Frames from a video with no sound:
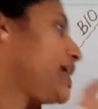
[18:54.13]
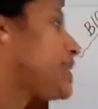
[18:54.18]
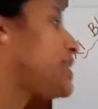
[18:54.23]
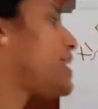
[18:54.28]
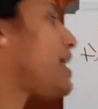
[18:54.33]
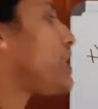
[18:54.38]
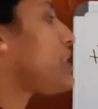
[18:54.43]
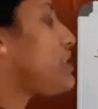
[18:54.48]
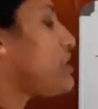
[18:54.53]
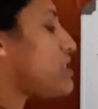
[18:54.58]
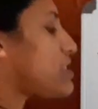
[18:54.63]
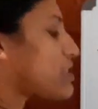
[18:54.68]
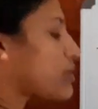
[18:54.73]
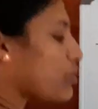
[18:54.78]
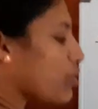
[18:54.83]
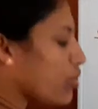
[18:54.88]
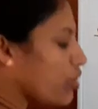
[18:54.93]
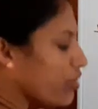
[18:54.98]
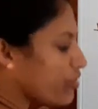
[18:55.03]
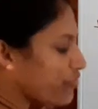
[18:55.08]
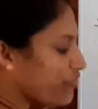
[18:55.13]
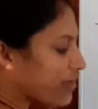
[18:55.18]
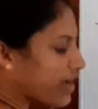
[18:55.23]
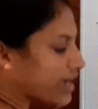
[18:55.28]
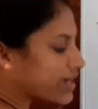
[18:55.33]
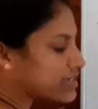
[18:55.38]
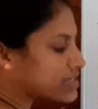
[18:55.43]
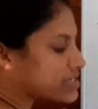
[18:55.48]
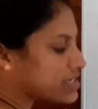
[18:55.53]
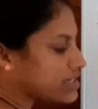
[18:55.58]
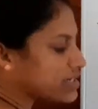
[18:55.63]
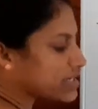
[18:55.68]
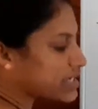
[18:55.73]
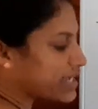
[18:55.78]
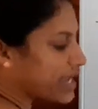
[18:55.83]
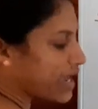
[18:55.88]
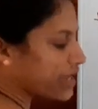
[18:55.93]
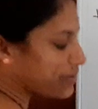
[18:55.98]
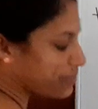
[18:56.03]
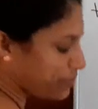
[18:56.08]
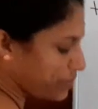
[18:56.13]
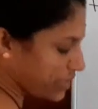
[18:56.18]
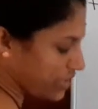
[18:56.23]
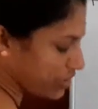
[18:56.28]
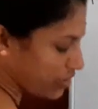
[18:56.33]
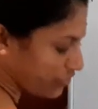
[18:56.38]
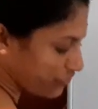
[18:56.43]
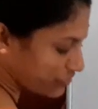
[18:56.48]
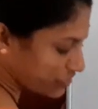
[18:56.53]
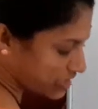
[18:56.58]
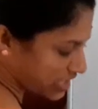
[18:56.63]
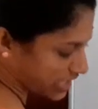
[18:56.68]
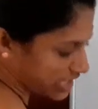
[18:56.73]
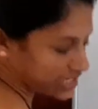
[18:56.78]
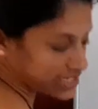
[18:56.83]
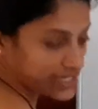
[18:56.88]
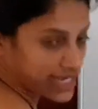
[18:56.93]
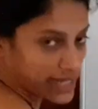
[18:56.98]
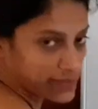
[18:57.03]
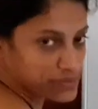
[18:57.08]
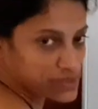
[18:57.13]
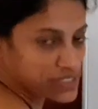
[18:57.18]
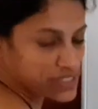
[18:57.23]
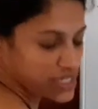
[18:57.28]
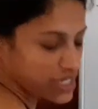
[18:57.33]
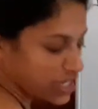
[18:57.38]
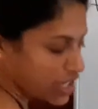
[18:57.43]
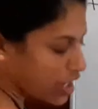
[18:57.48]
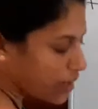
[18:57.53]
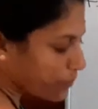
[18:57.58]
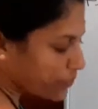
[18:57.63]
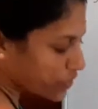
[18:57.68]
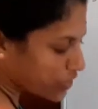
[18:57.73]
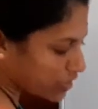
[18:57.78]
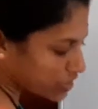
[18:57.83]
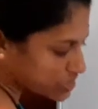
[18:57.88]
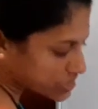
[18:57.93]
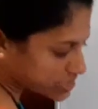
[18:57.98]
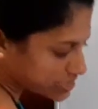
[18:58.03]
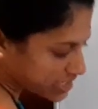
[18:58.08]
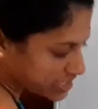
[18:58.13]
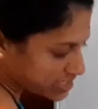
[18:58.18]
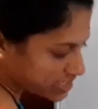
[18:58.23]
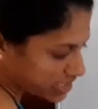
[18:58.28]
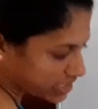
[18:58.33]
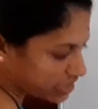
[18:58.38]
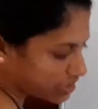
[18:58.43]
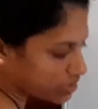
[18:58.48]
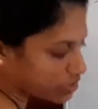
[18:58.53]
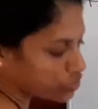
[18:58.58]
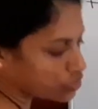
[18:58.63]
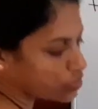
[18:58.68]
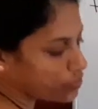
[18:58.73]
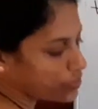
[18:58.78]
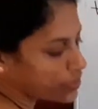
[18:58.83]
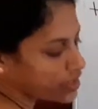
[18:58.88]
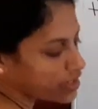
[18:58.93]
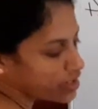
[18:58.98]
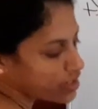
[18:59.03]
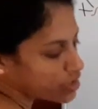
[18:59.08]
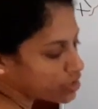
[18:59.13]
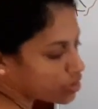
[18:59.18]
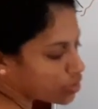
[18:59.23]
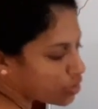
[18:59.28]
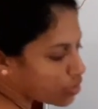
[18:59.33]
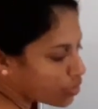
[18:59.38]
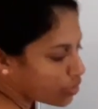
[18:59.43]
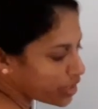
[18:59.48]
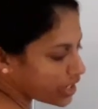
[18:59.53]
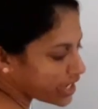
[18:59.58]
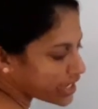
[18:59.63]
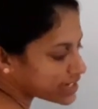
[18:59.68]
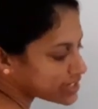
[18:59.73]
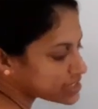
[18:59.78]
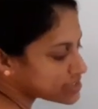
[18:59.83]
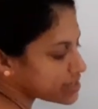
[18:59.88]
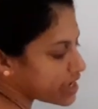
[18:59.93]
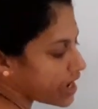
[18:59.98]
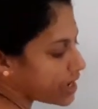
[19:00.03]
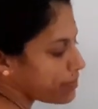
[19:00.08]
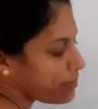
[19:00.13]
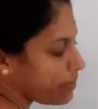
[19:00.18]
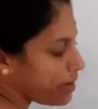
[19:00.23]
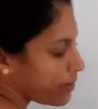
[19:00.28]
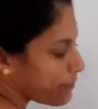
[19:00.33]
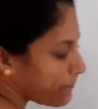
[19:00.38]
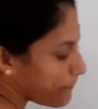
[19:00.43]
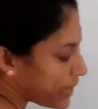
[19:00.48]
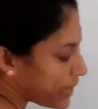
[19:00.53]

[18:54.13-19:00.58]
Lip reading: Then this cofactor can be of 3 types: prosthetic group, coenzyme,